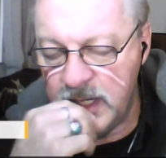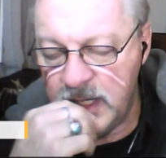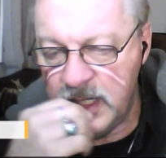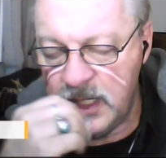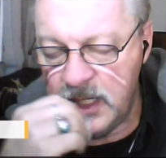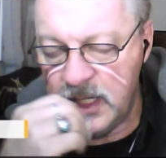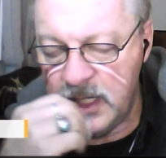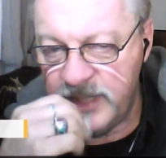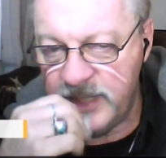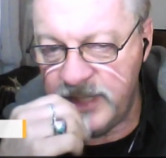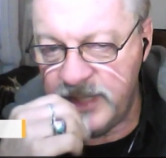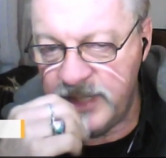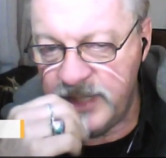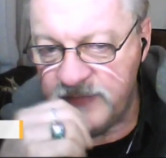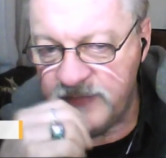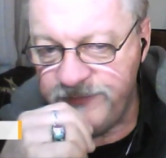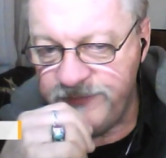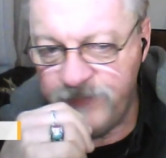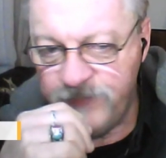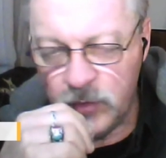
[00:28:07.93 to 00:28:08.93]
about
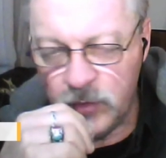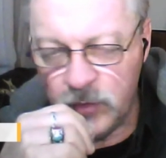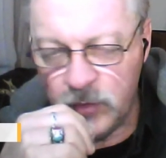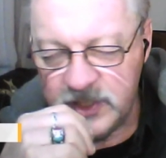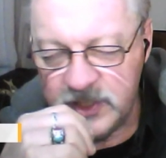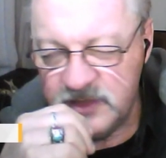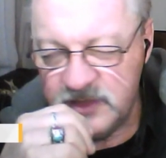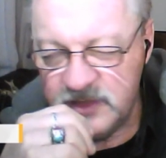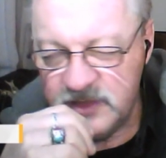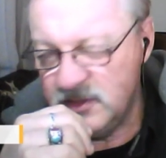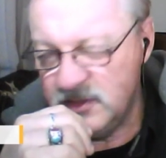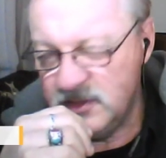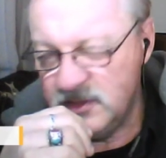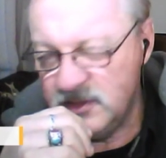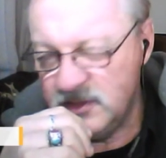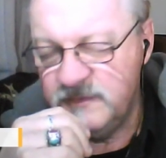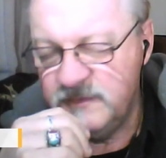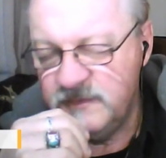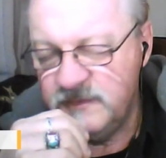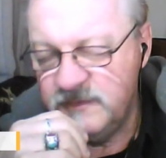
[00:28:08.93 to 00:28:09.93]
4
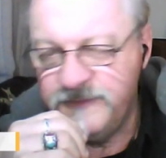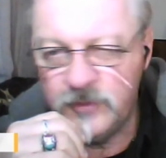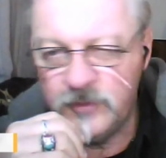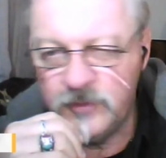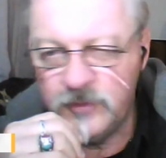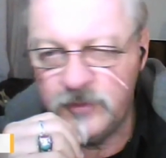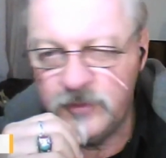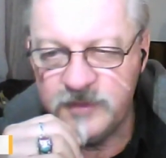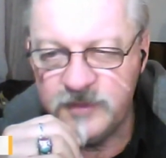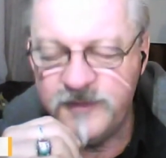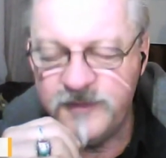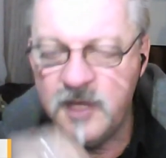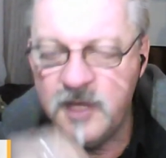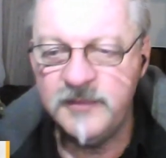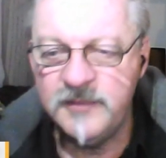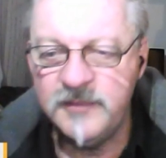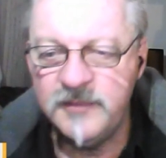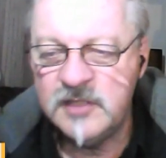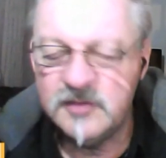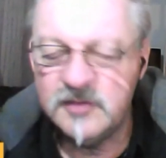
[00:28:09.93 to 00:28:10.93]
to 5
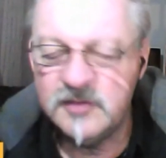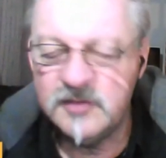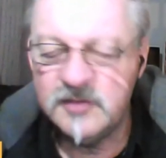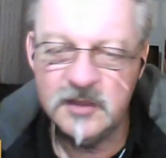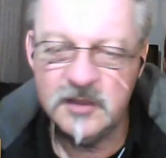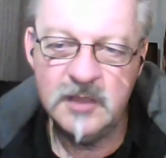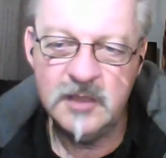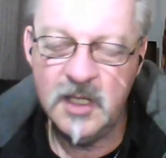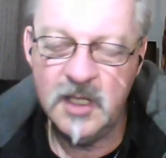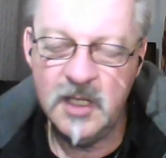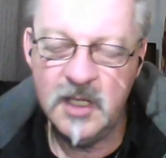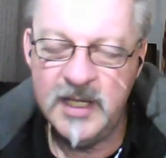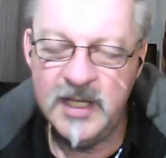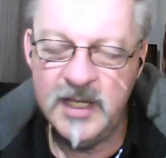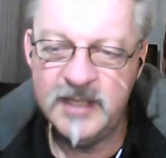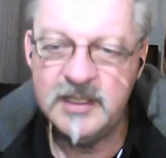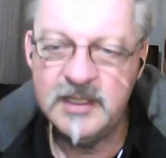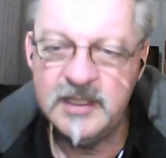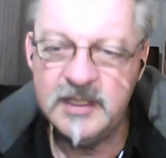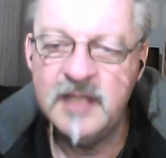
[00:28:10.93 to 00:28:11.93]
years in, I had a
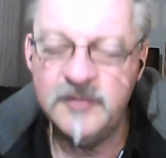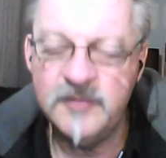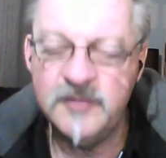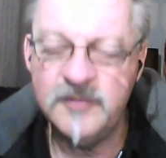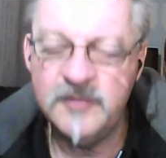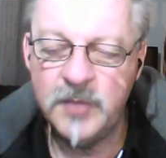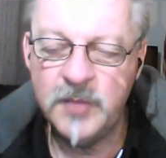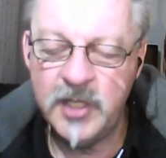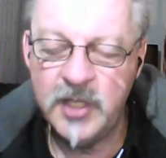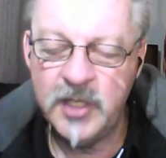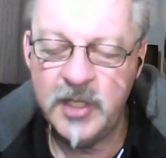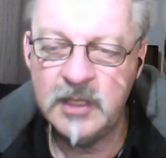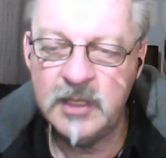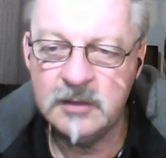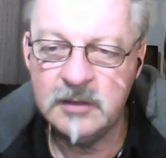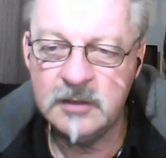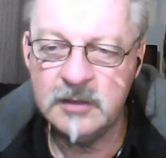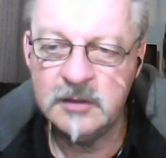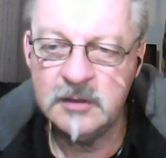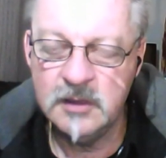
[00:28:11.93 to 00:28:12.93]
Native American
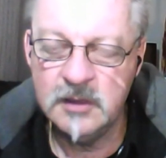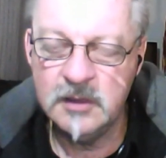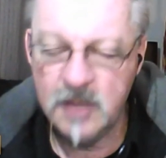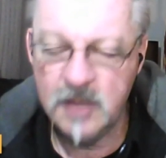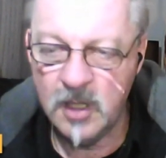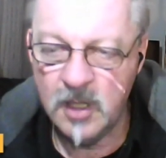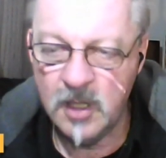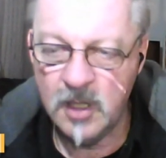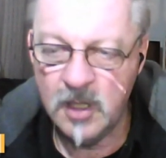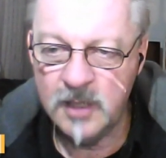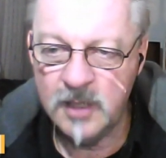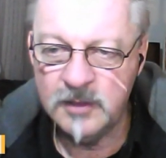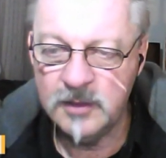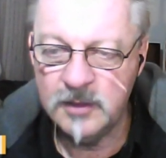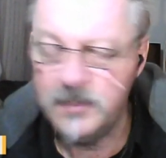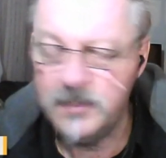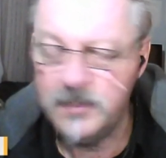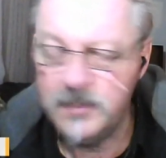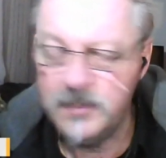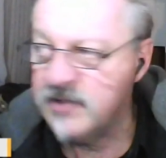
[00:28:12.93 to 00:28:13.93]
guide, a
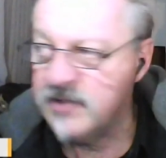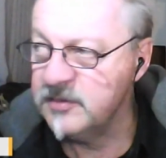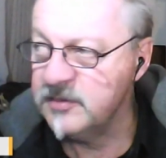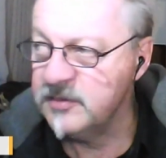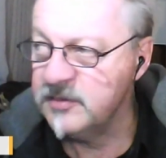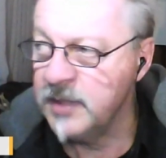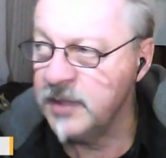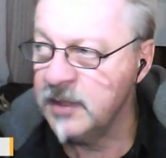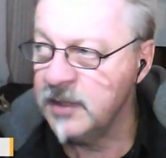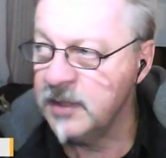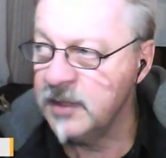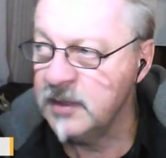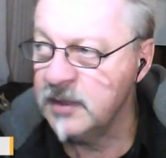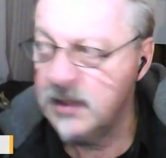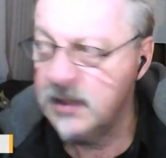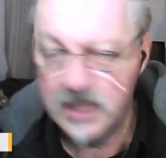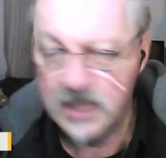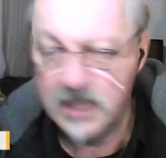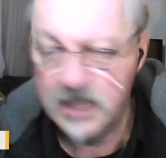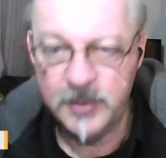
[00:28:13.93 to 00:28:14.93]
medicine man,
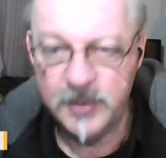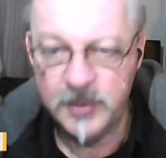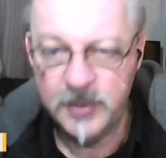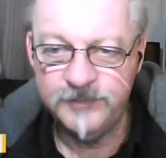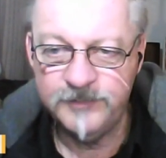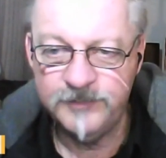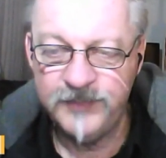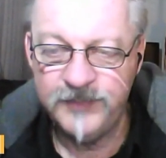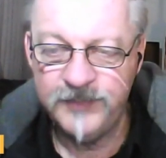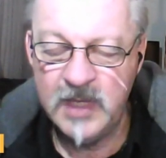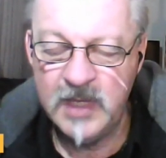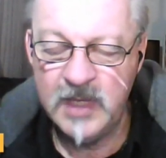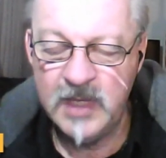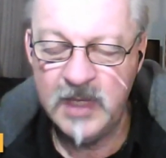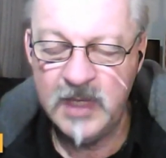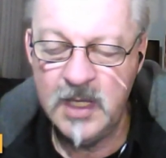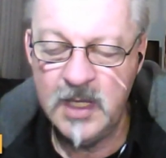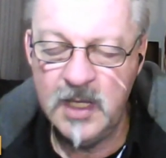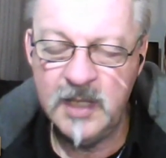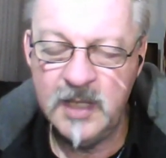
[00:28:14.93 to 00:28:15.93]
come in,
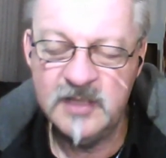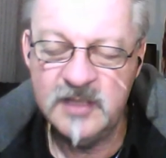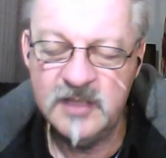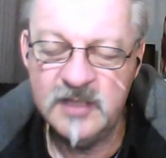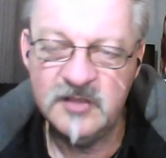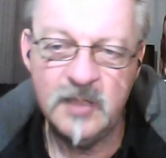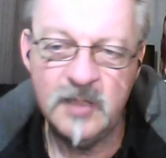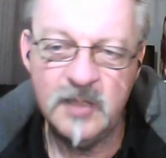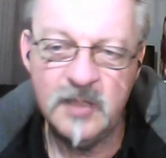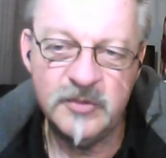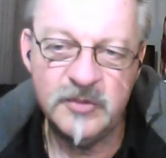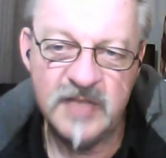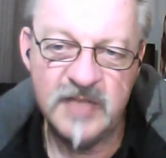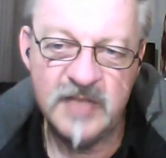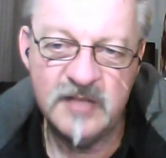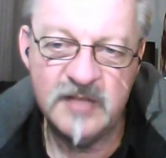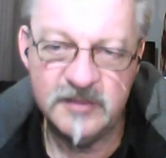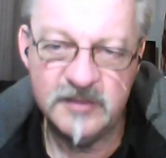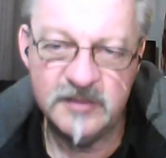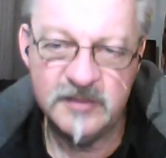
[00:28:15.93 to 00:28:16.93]
and his name was
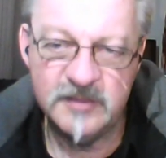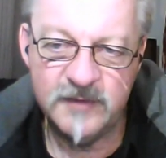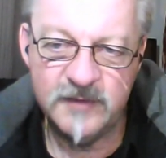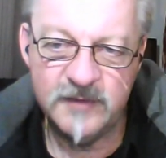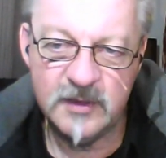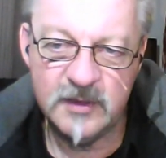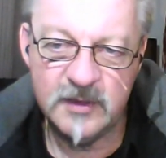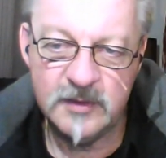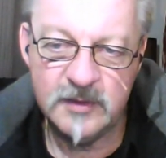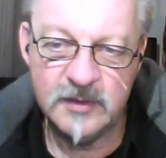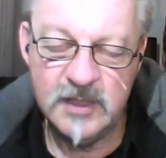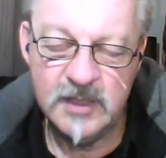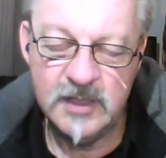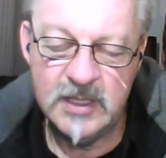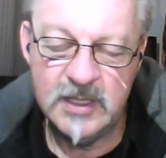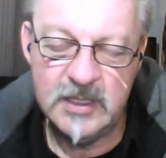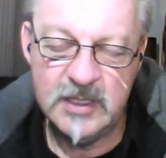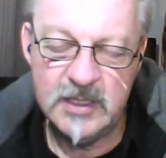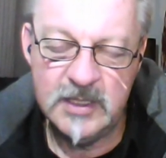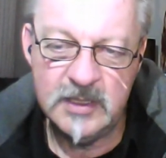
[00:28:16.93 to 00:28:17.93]
Dancing Feather.
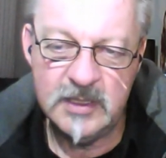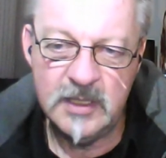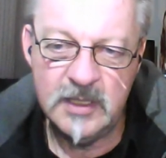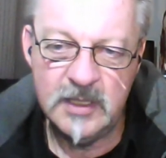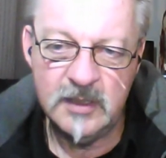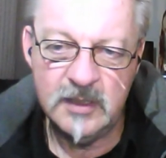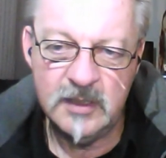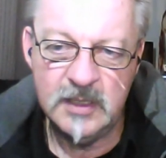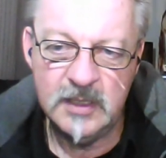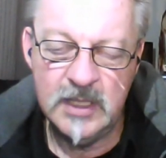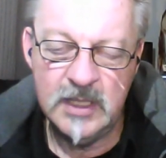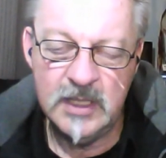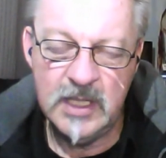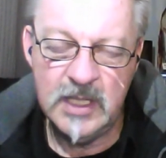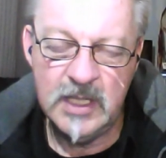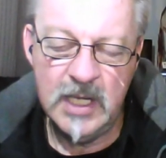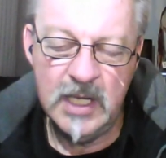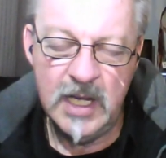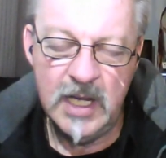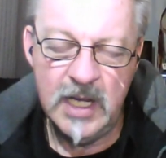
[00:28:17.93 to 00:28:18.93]
Now,
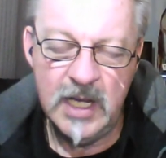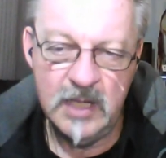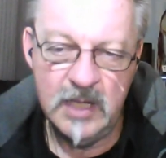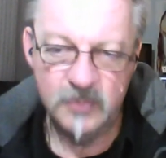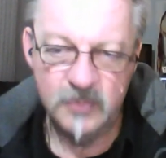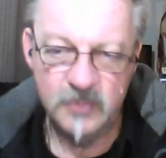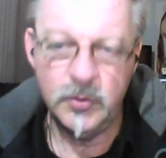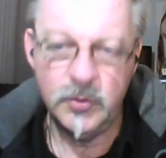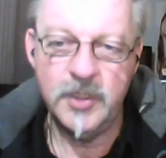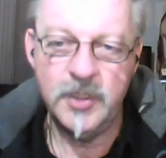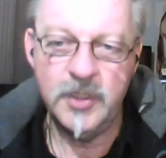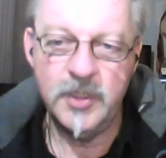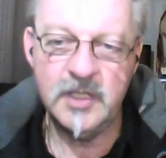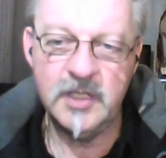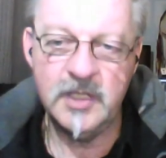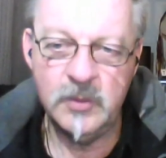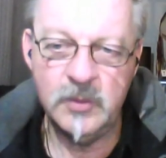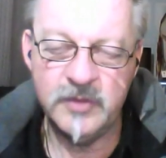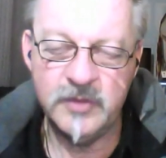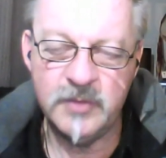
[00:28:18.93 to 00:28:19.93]
he was working
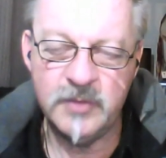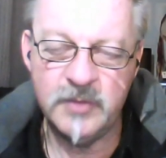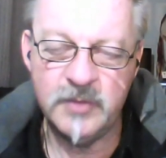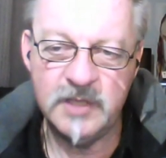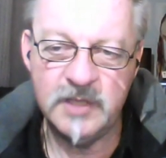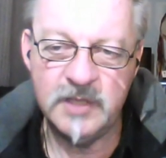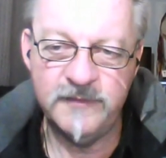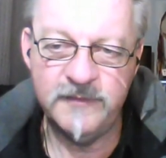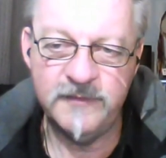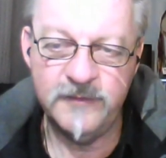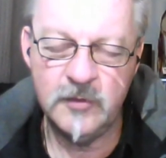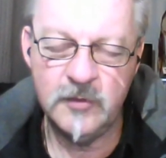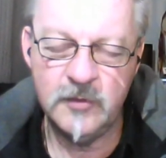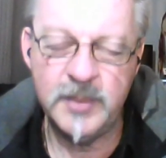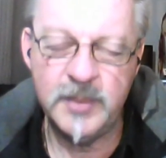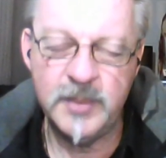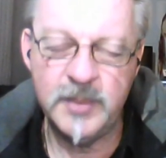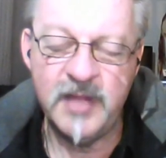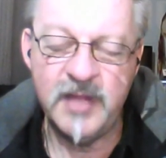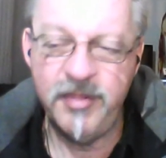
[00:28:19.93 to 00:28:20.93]
with me for
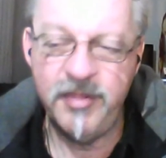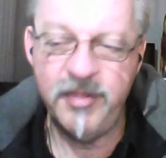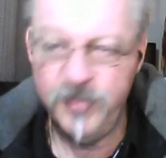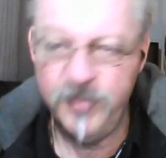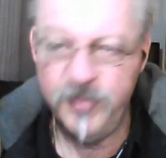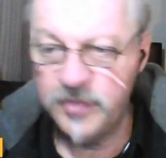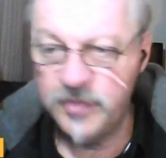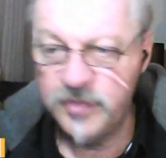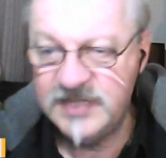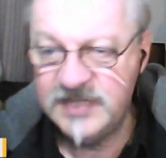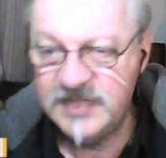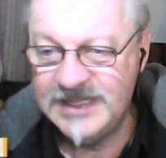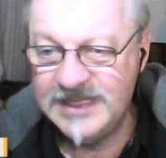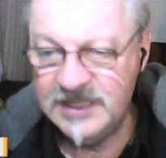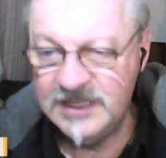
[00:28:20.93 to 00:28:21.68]
about 13